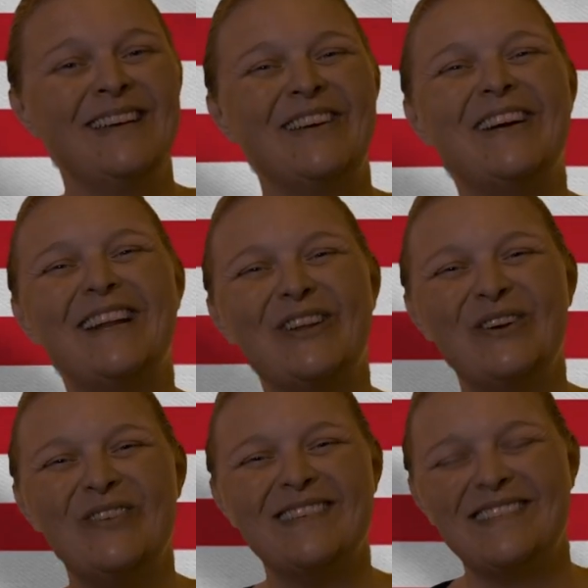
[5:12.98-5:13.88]
Good, a
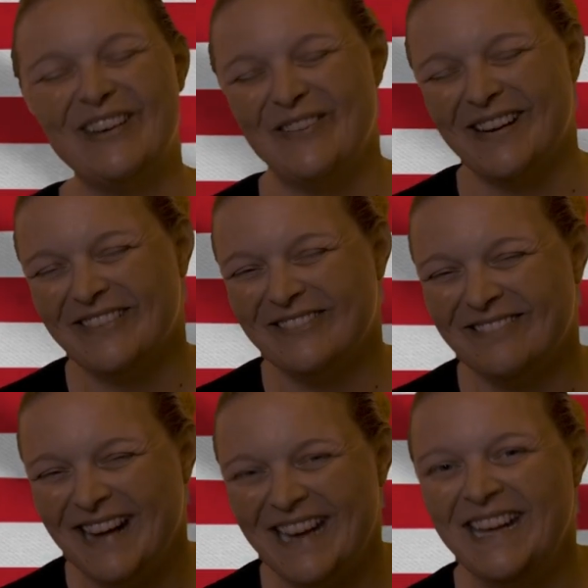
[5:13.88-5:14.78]
little bit slower.
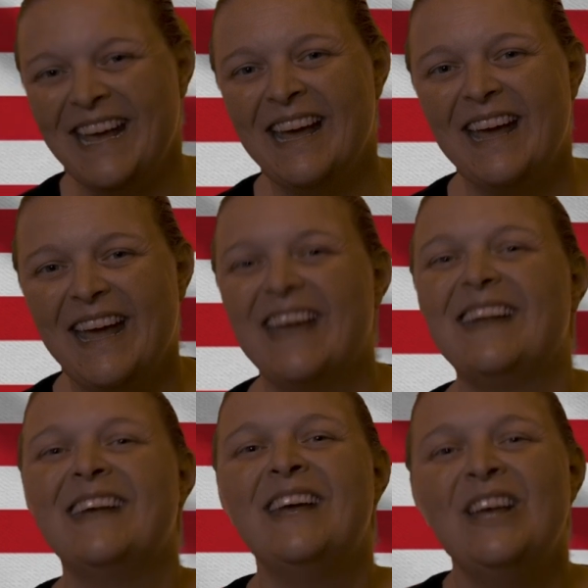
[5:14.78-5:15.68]
Ready?
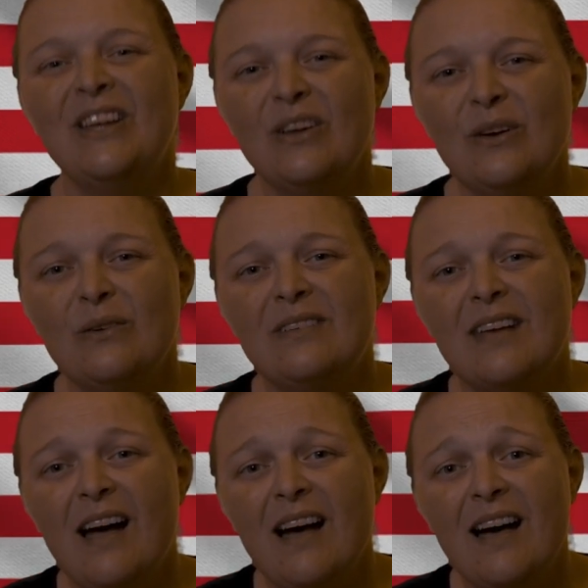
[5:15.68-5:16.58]
And
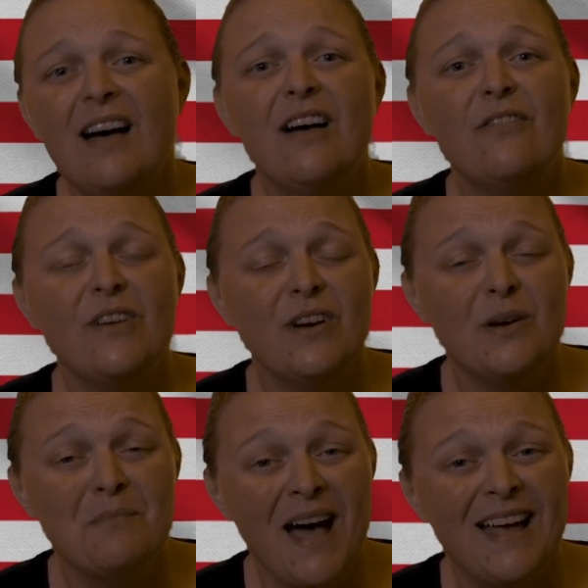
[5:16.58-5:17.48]
Utah,
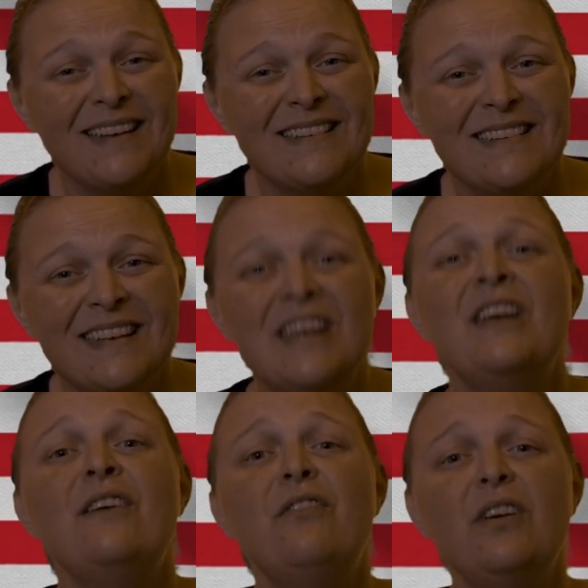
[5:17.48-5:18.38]
Vermont,
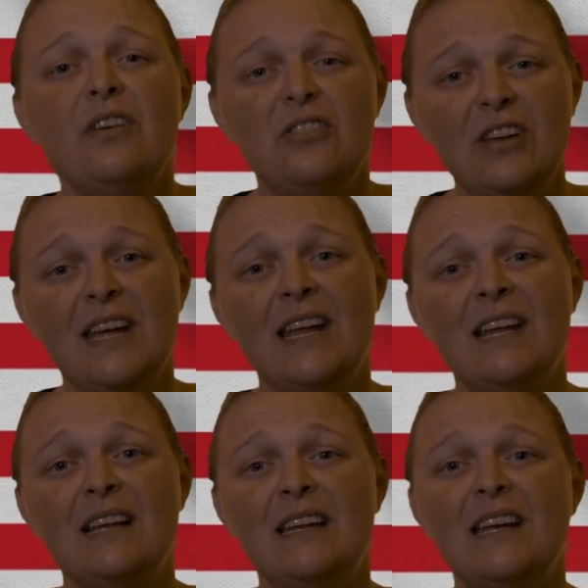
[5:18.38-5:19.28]

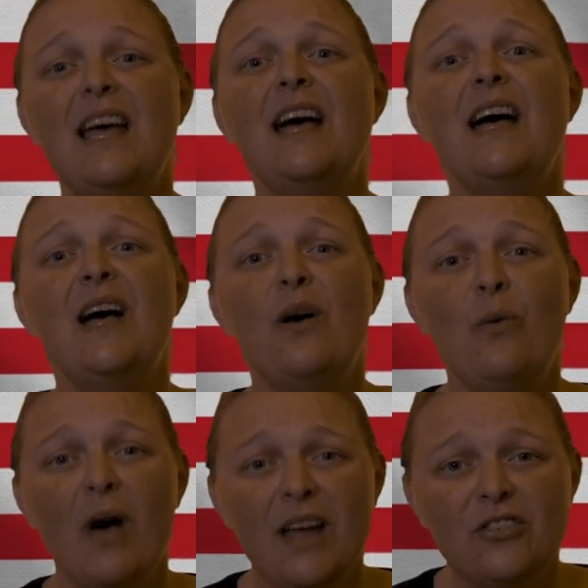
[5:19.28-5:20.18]
Virginia,
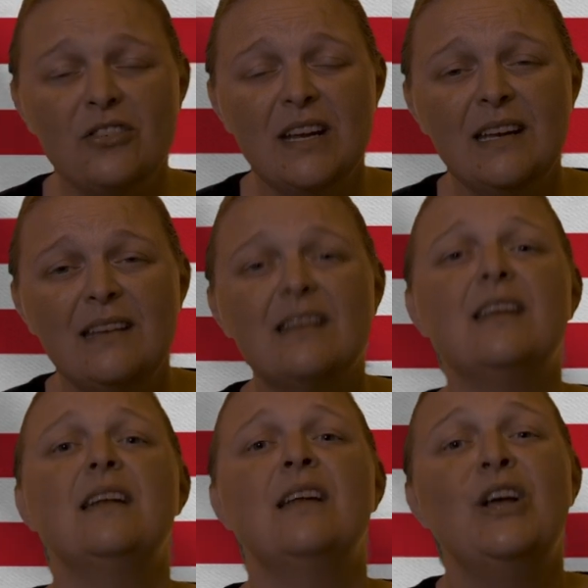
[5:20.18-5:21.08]

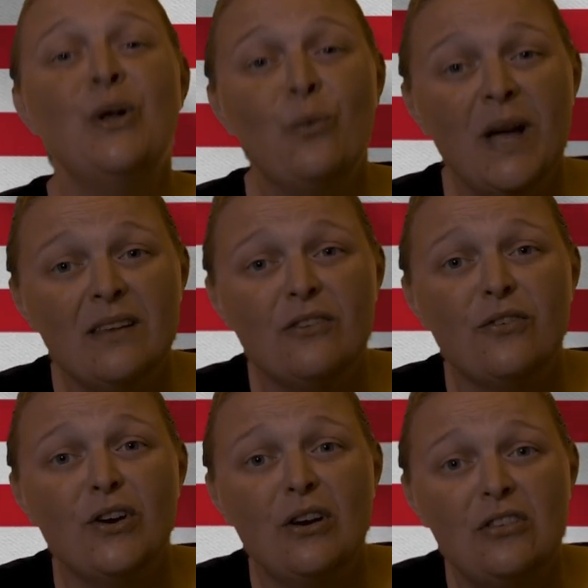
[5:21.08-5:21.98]
Washington, West
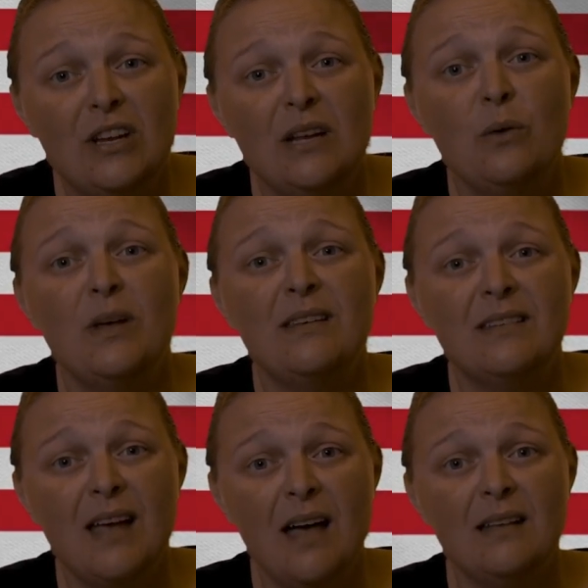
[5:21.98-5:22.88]
Virginia,
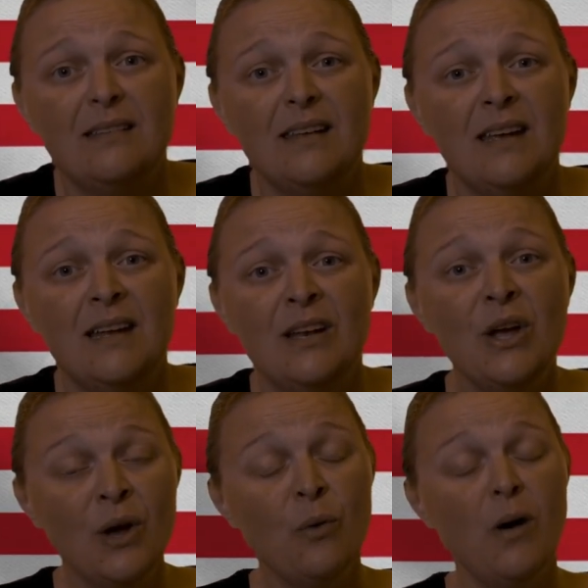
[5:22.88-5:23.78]
Wisconsin,
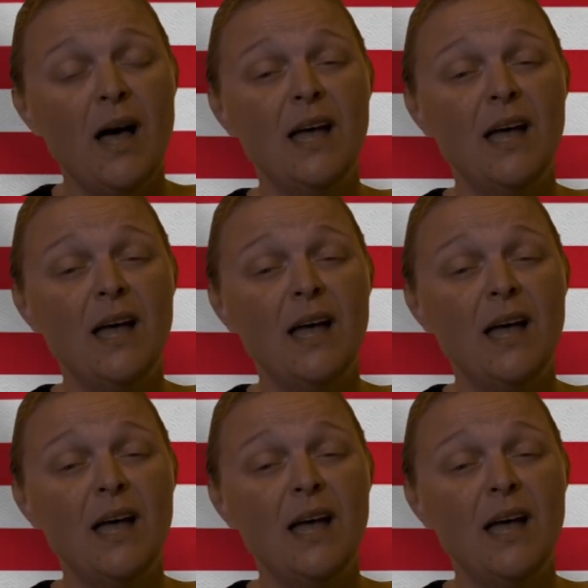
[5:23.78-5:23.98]
Wyoming.